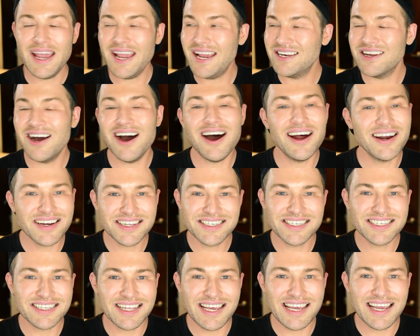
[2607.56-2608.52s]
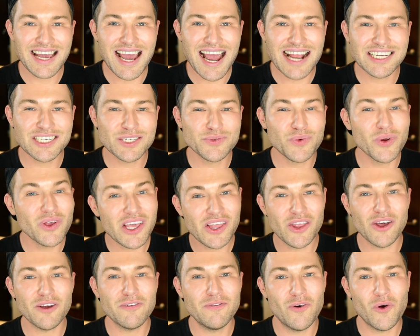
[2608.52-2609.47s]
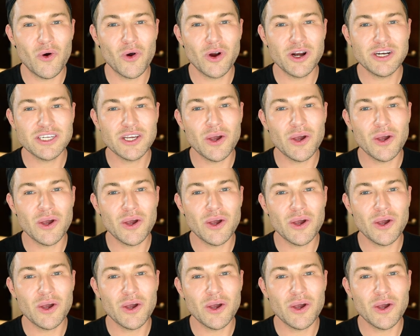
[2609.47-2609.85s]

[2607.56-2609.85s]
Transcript: And honestly, I just really look forward